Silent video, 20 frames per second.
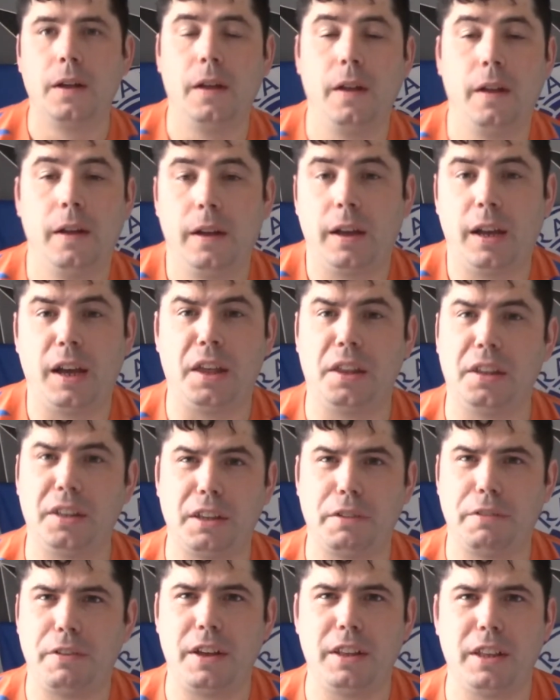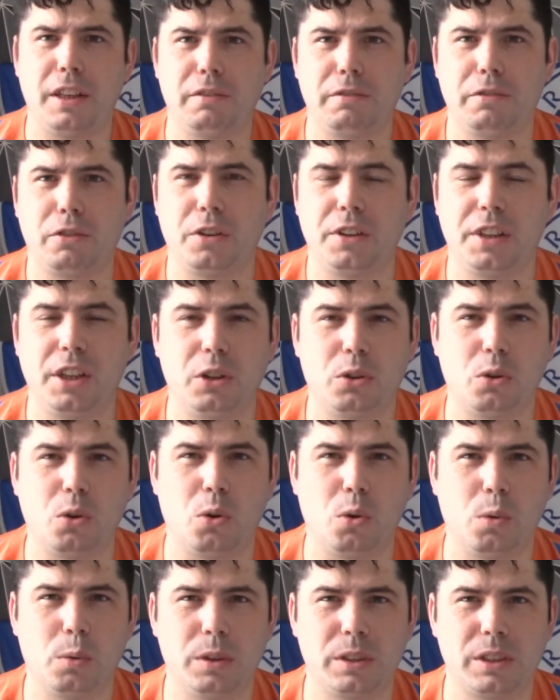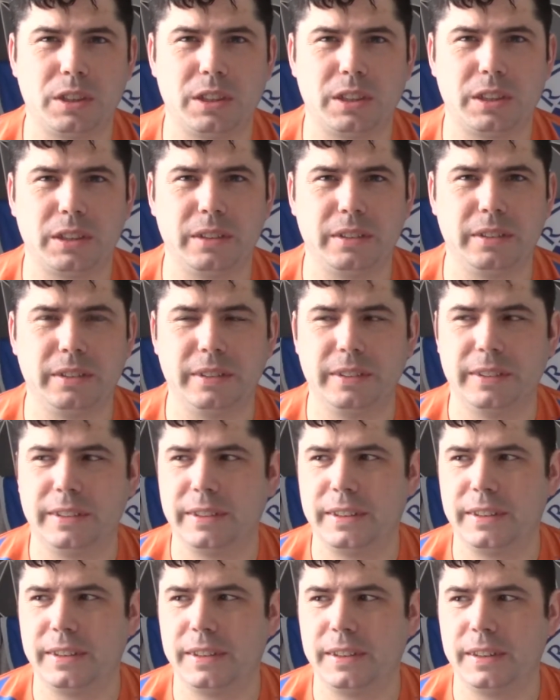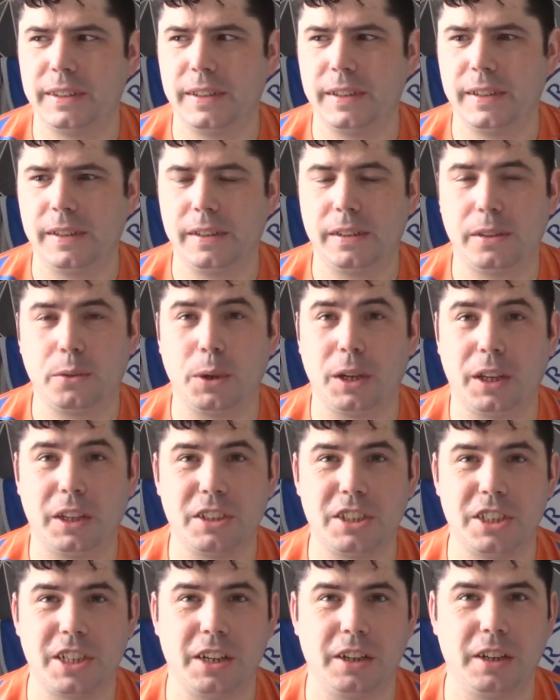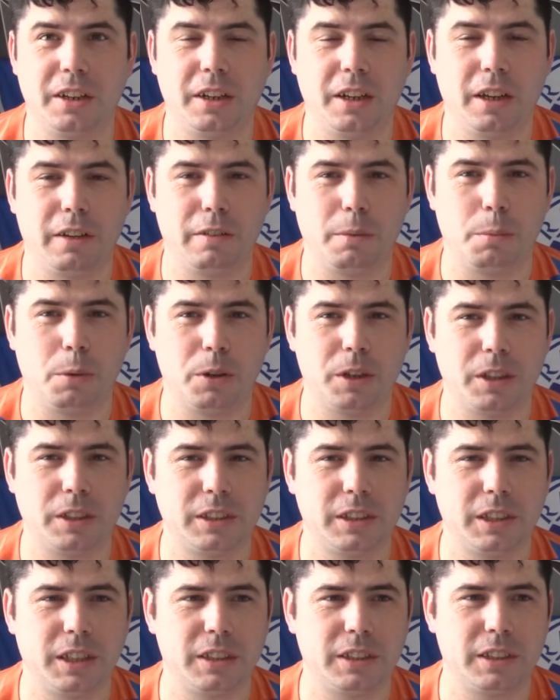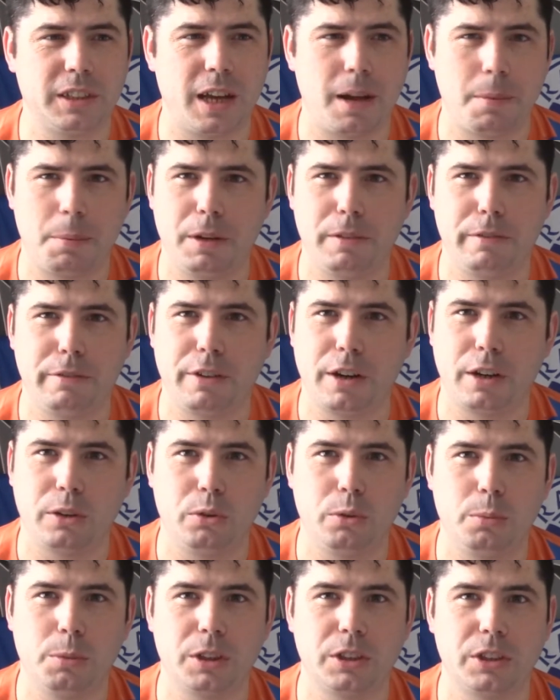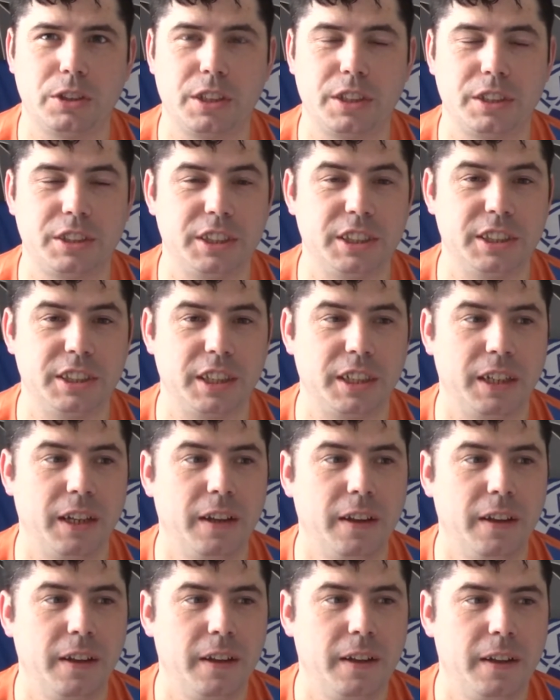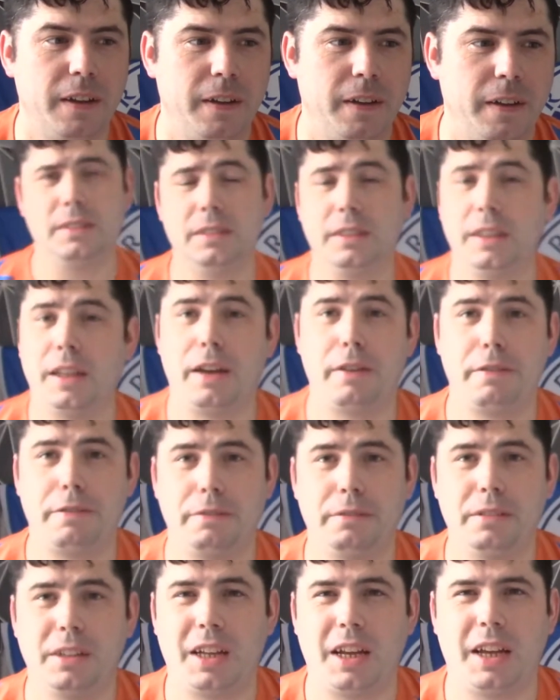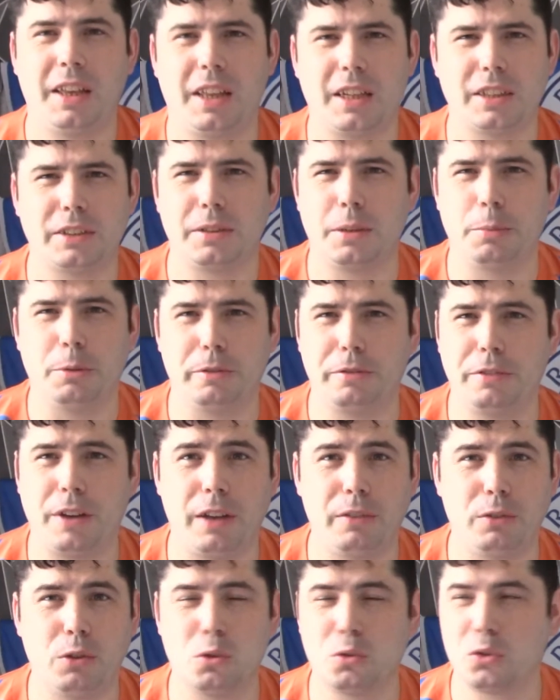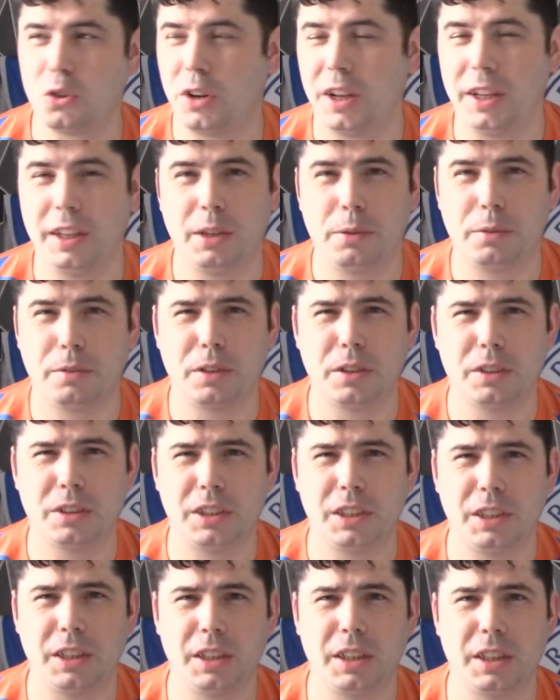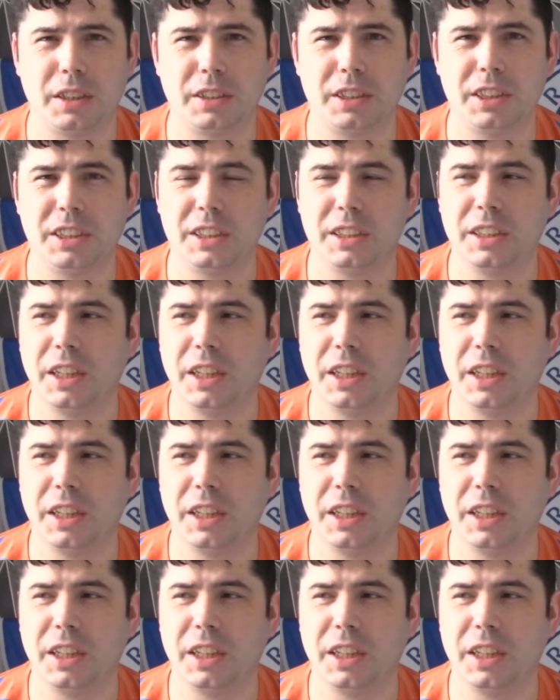The defending for their goal was quite concerning, if I'm honest. It's happening far too much this season. I think that's about 5 goals already we've conceded this season.